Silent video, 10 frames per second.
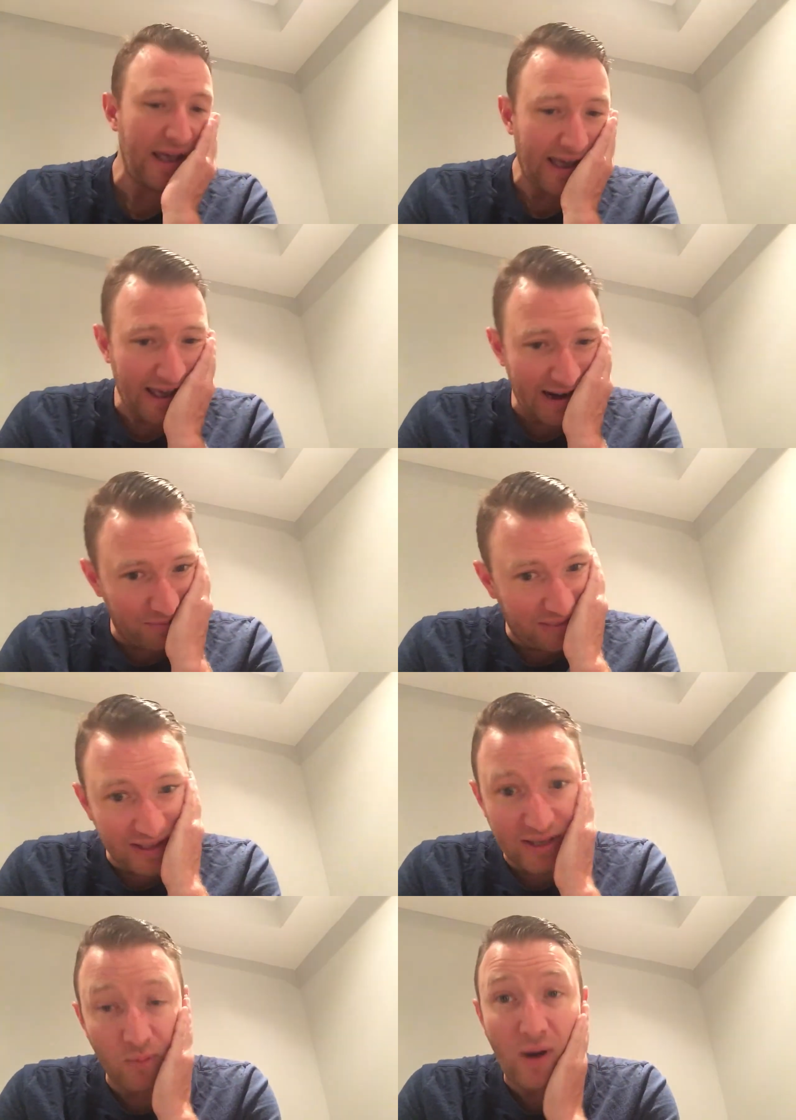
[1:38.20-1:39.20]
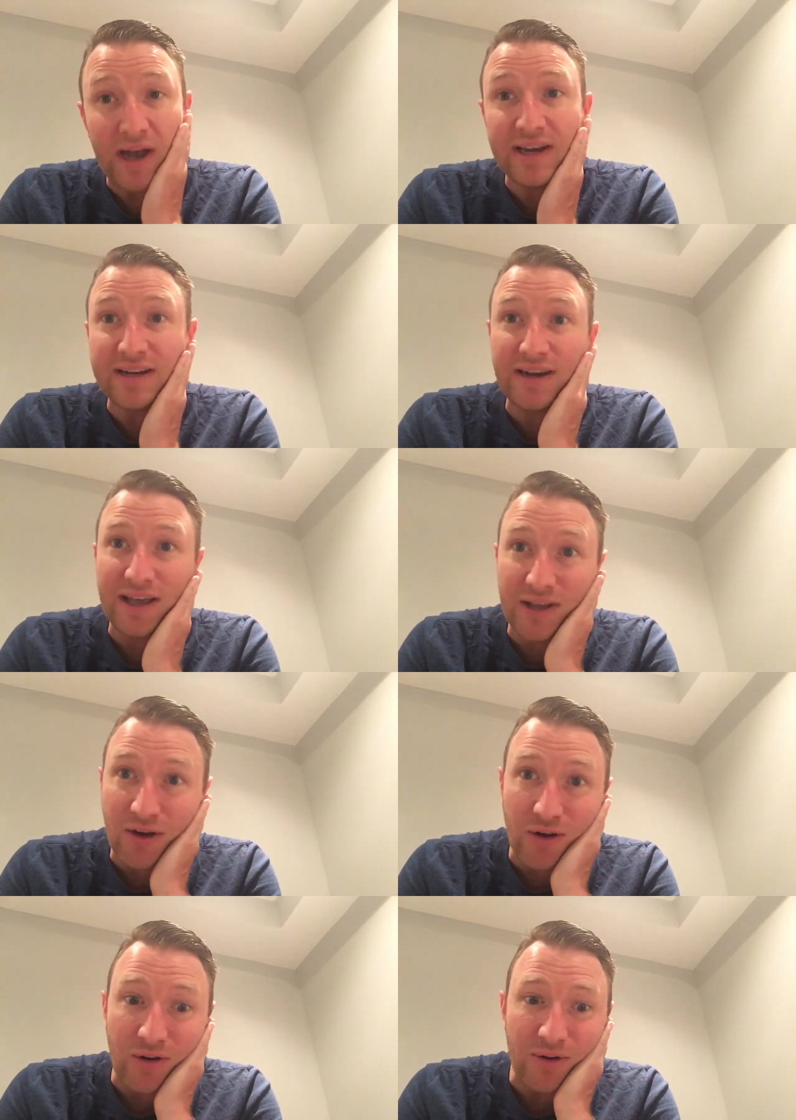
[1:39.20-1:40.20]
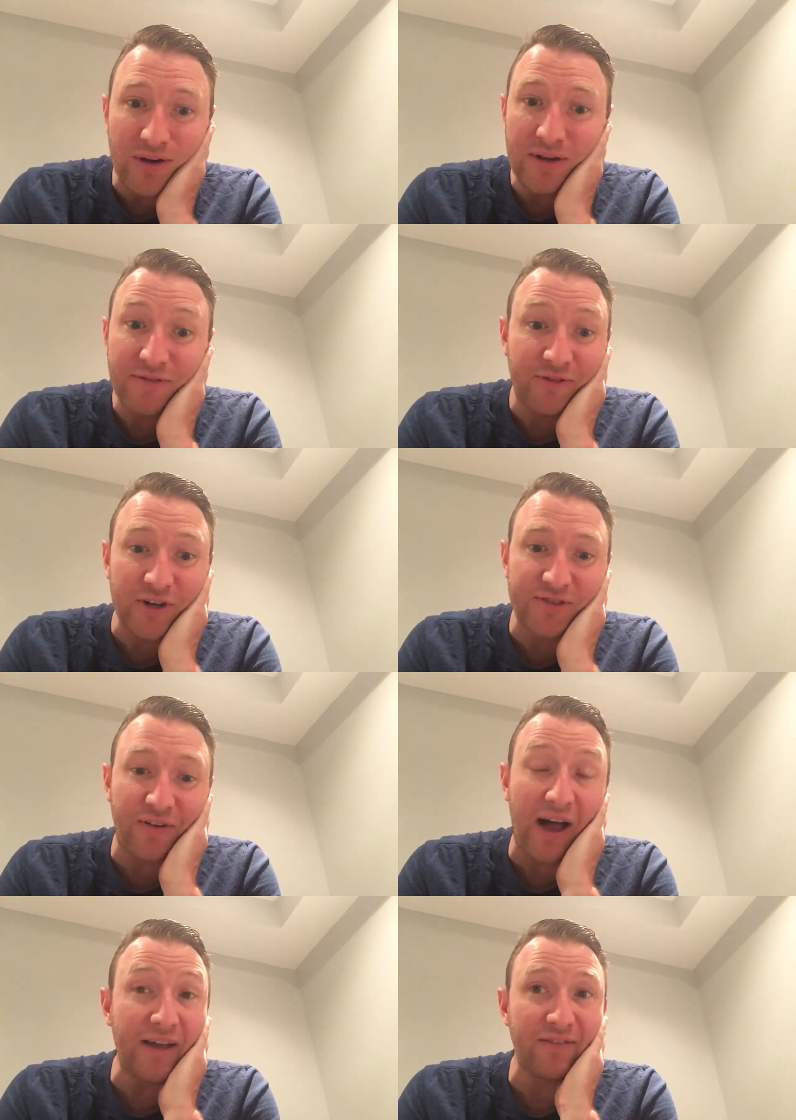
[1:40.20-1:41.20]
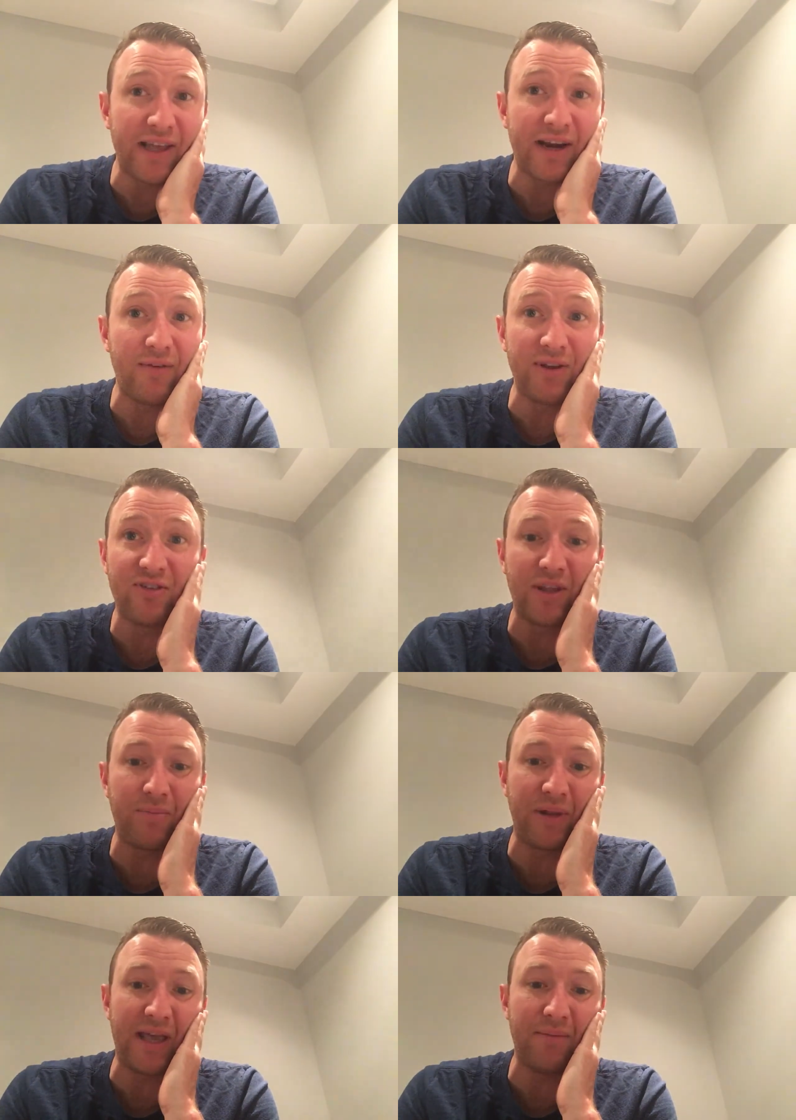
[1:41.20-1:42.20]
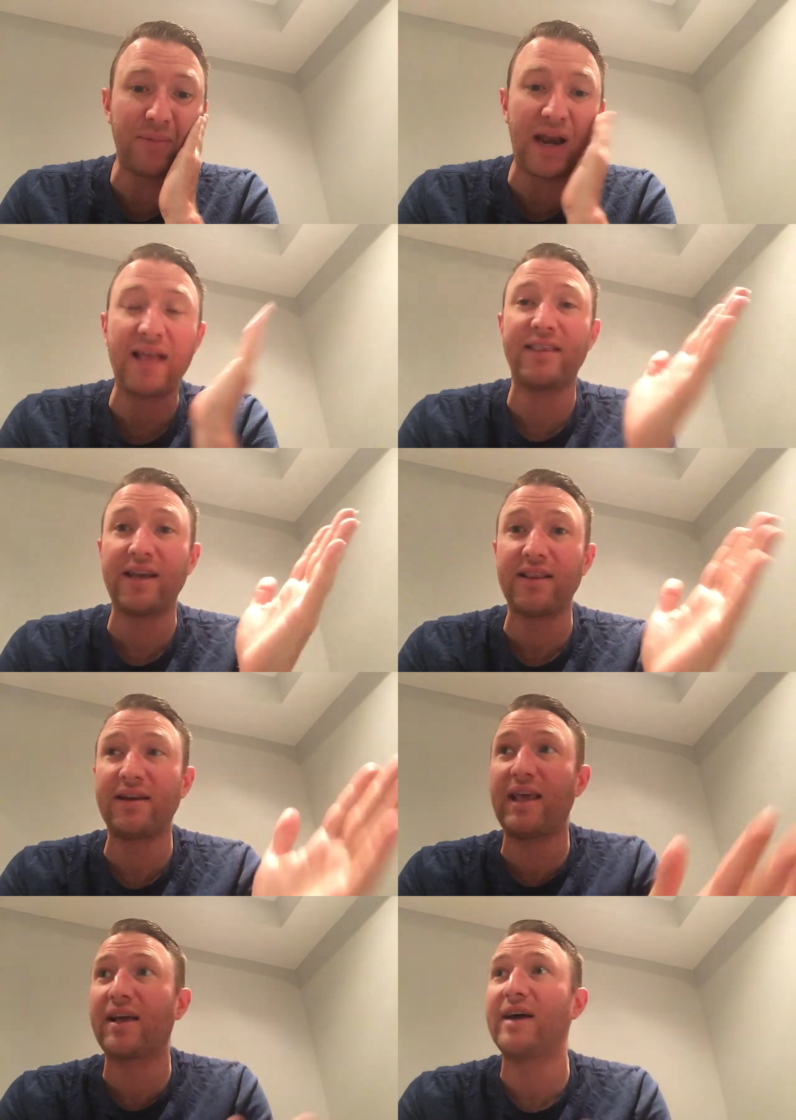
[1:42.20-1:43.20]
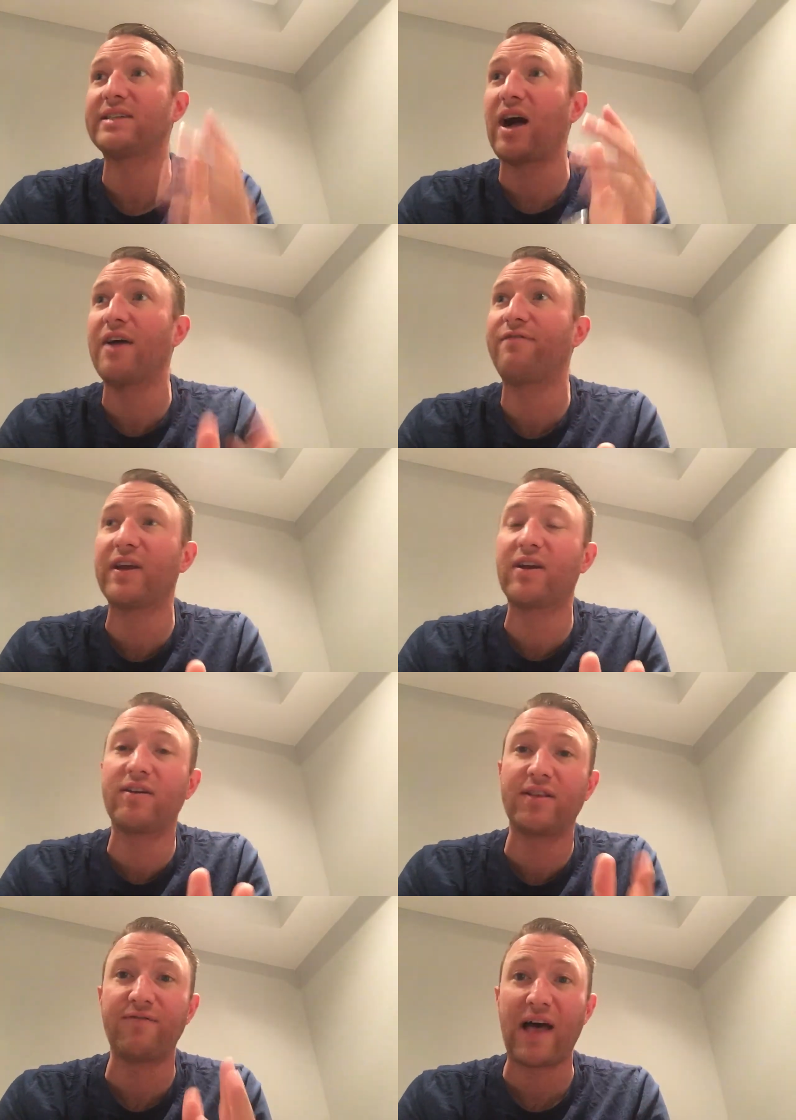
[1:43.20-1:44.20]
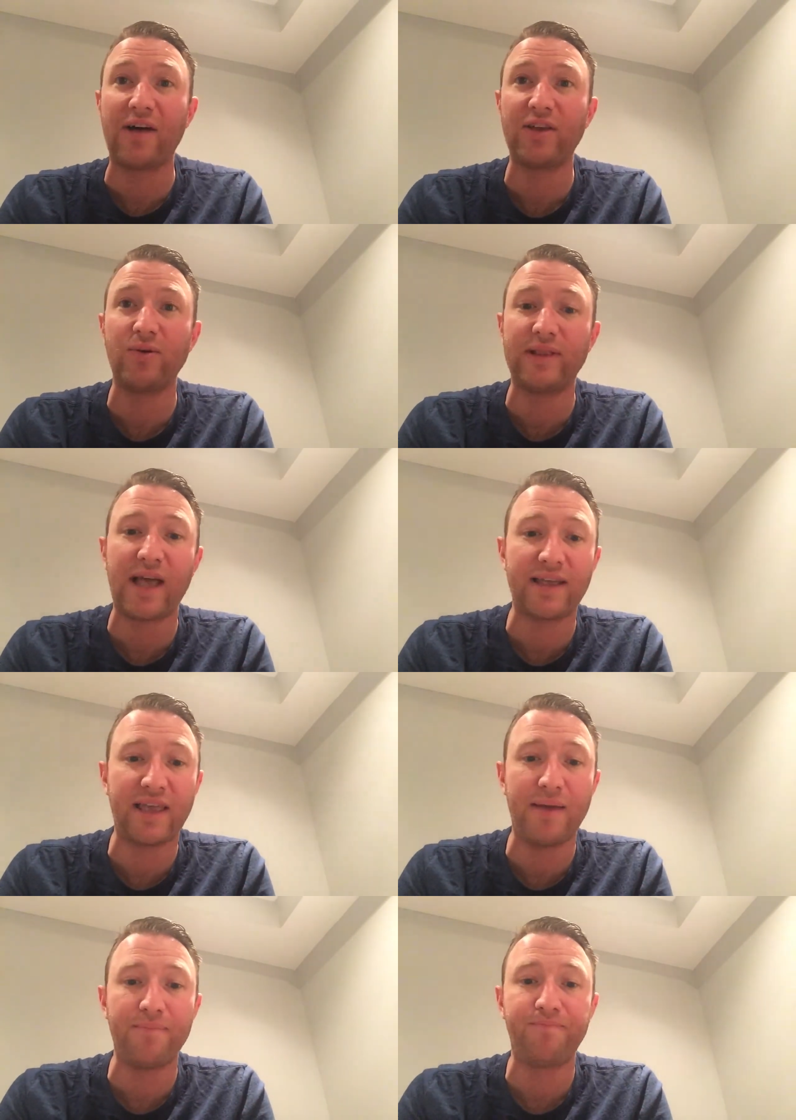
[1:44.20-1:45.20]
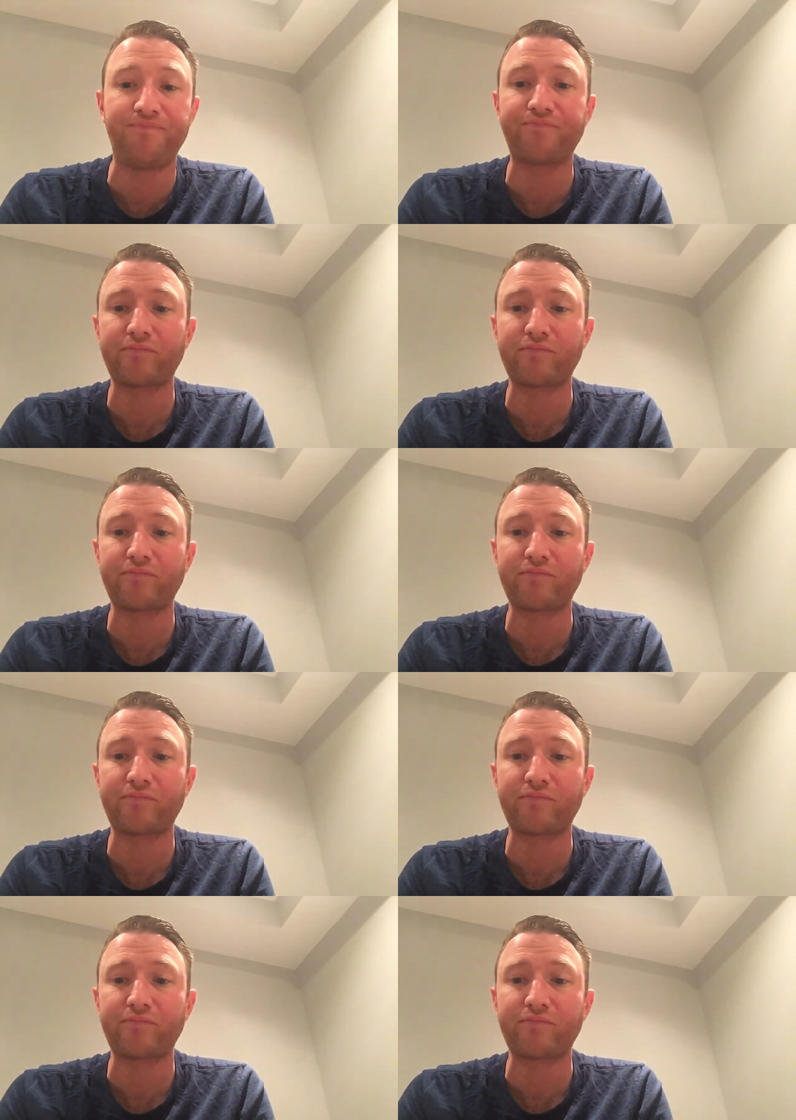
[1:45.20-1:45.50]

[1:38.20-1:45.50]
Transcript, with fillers: and I'm thinking, why didn't I go first five like I originally planned? But at the end of the day, guys, I figured the value in that game,